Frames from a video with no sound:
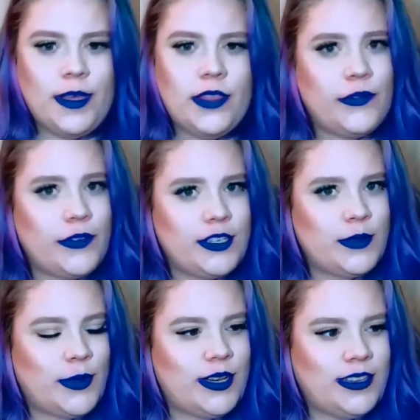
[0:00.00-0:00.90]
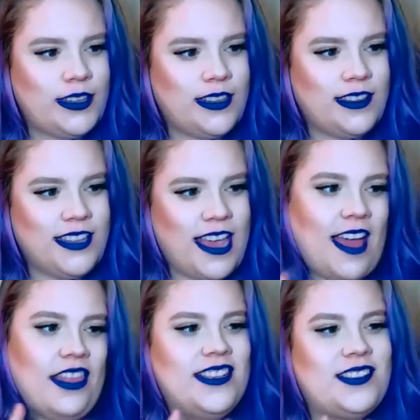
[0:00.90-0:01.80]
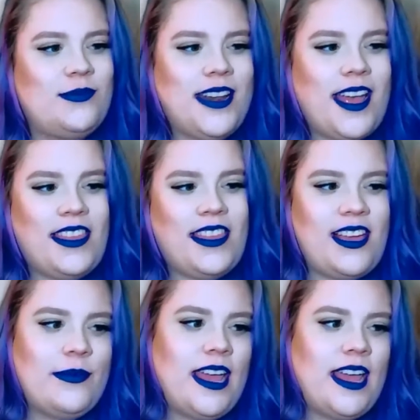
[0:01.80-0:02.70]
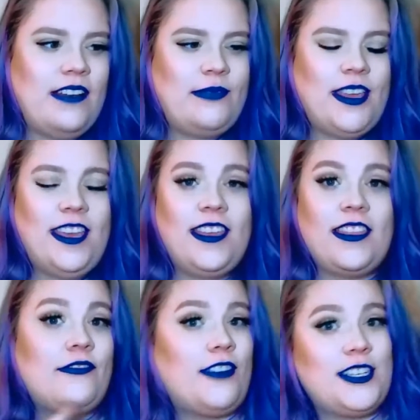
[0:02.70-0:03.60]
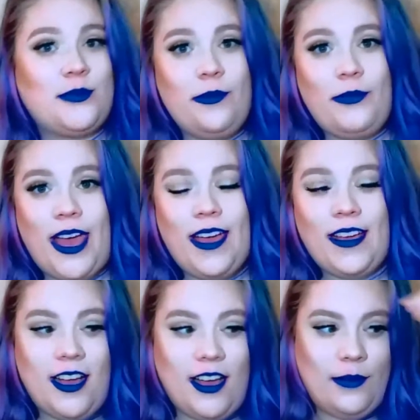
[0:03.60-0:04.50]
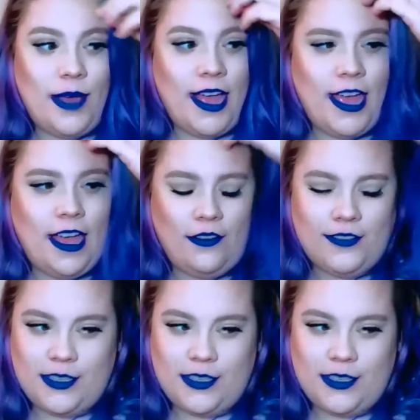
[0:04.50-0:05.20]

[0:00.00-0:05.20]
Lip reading: should be the first one. Yeah, this one I think I'm going to have be the first one back. I